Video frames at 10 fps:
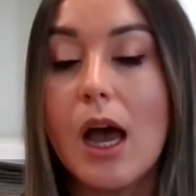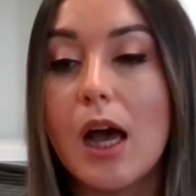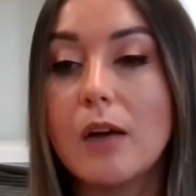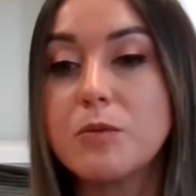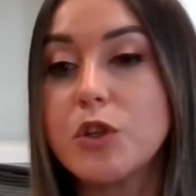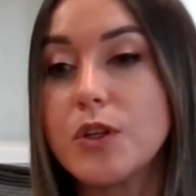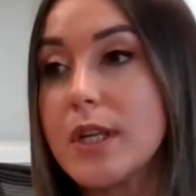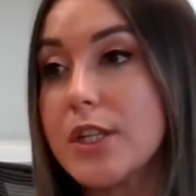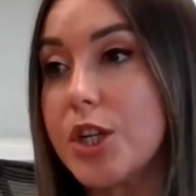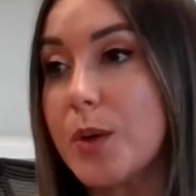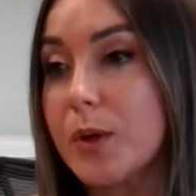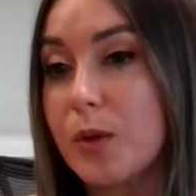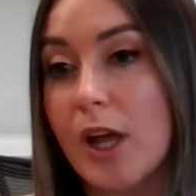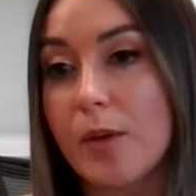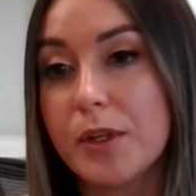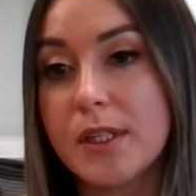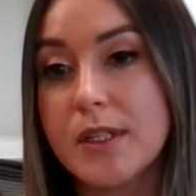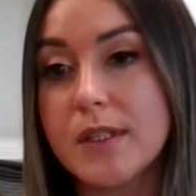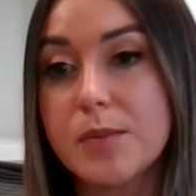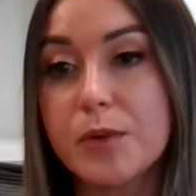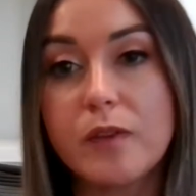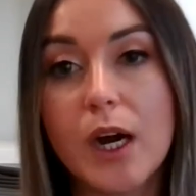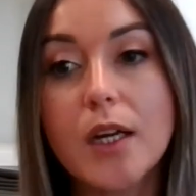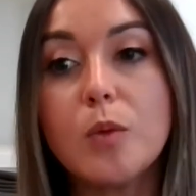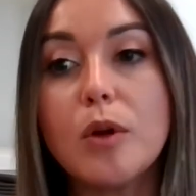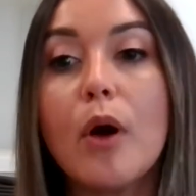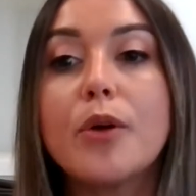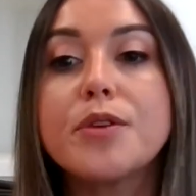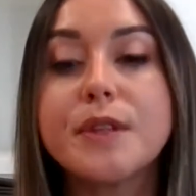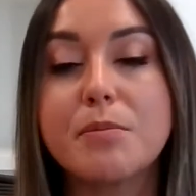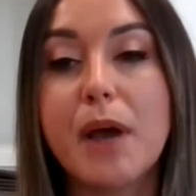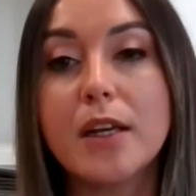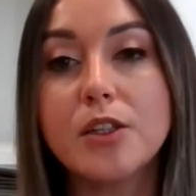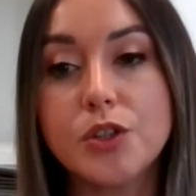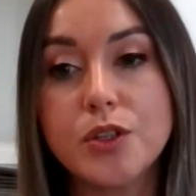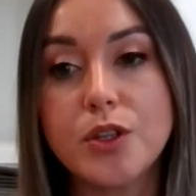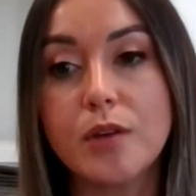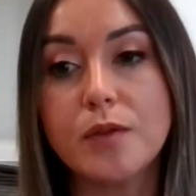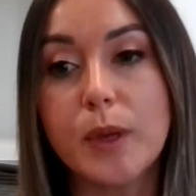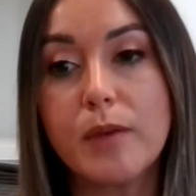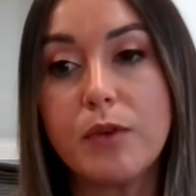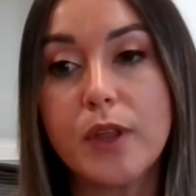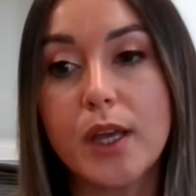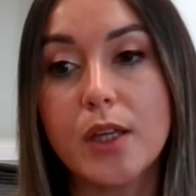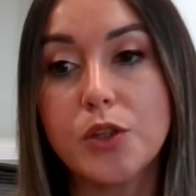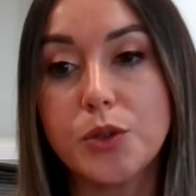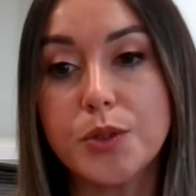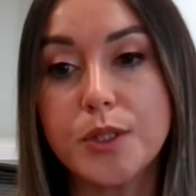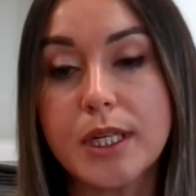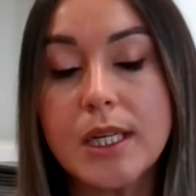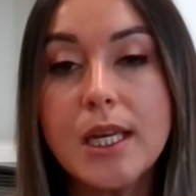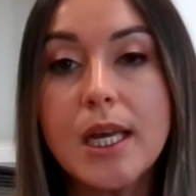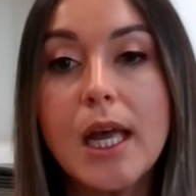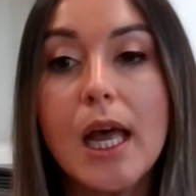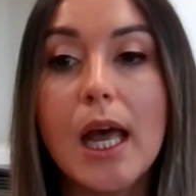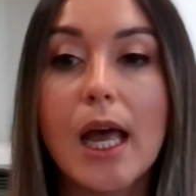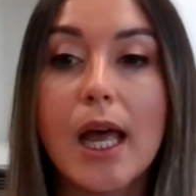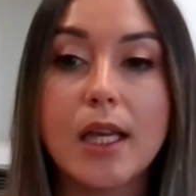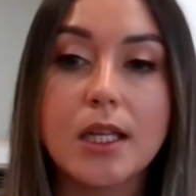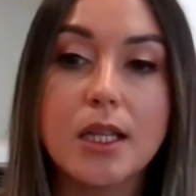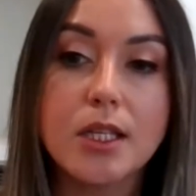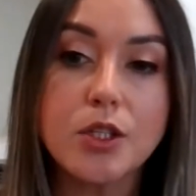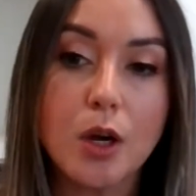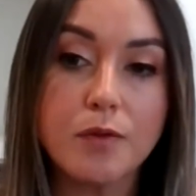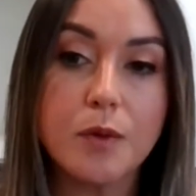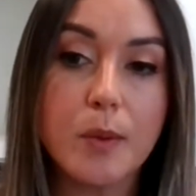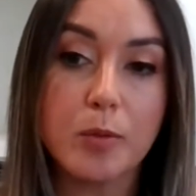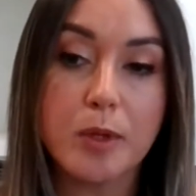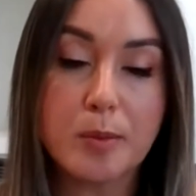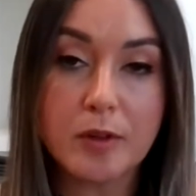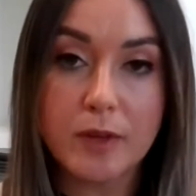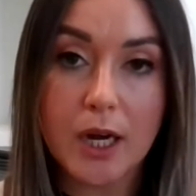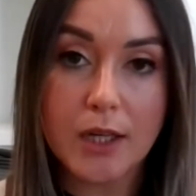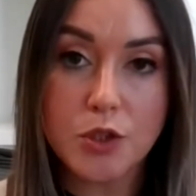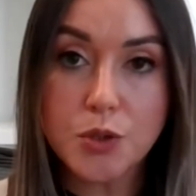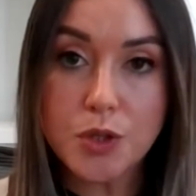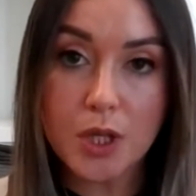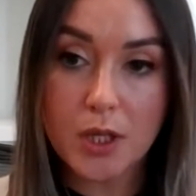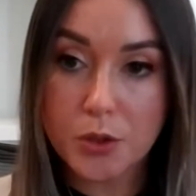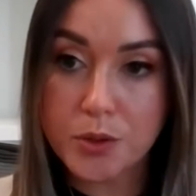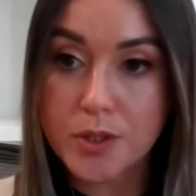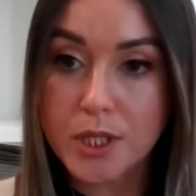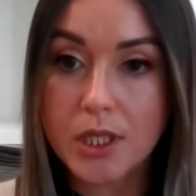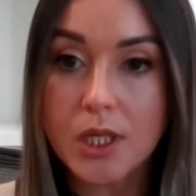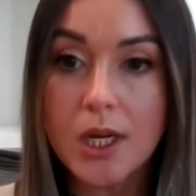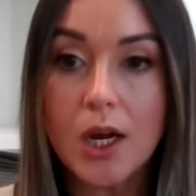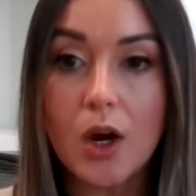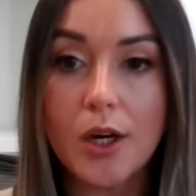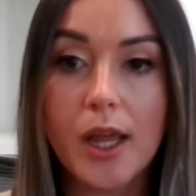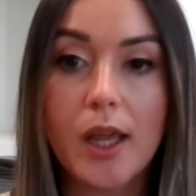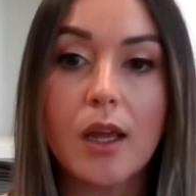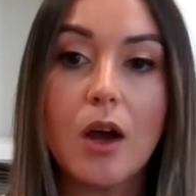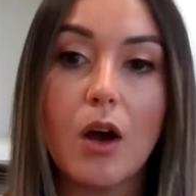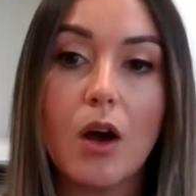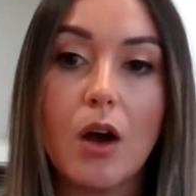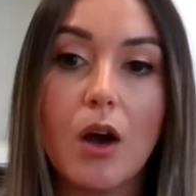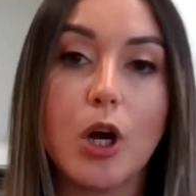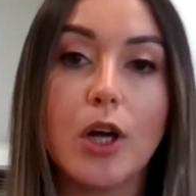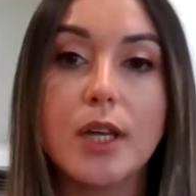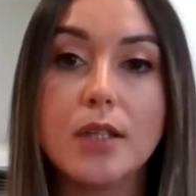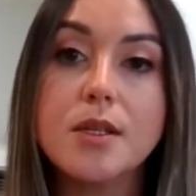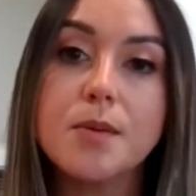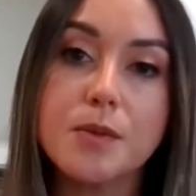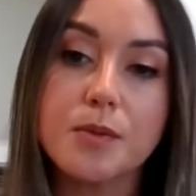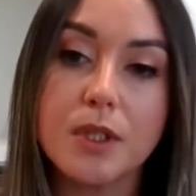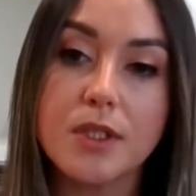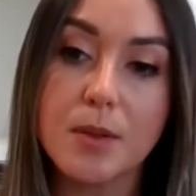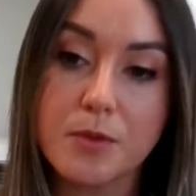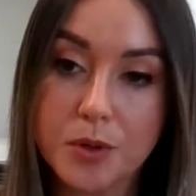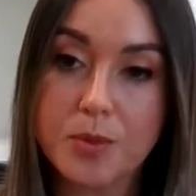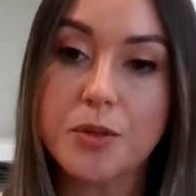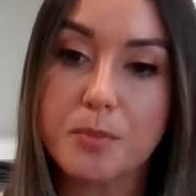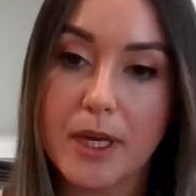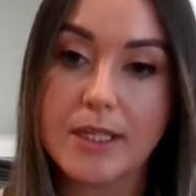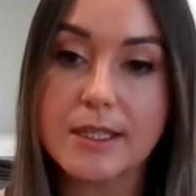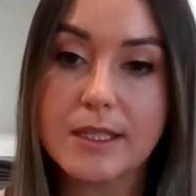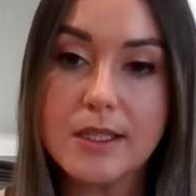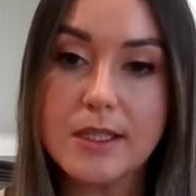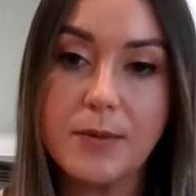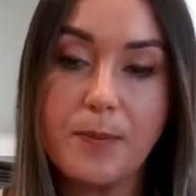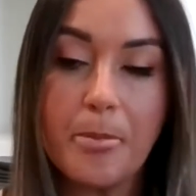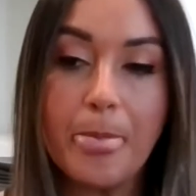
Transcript: So essentially what will happen is the provider will host and manage the software for the end user, and the software will be provided to the end user on a on-demand and subscription basis.